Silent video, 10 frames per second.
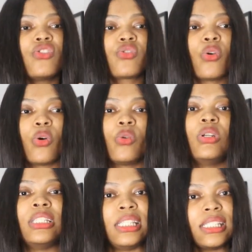
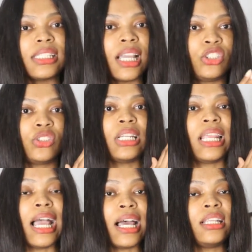So this, the issue that
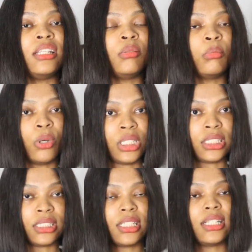he had in the
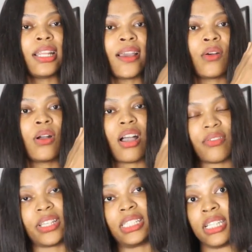morning, now
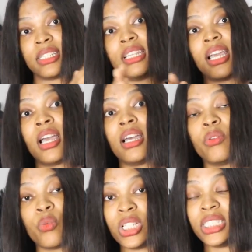affected their
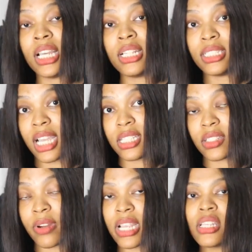wager
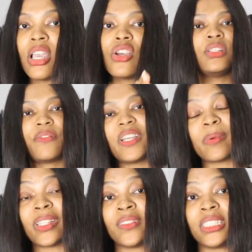task, right? The first
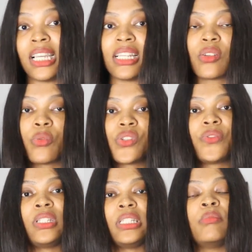part of the task was
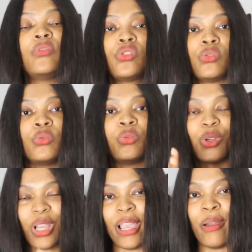for them to
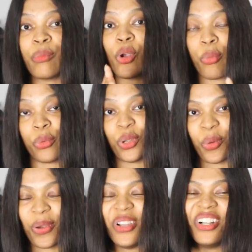couple up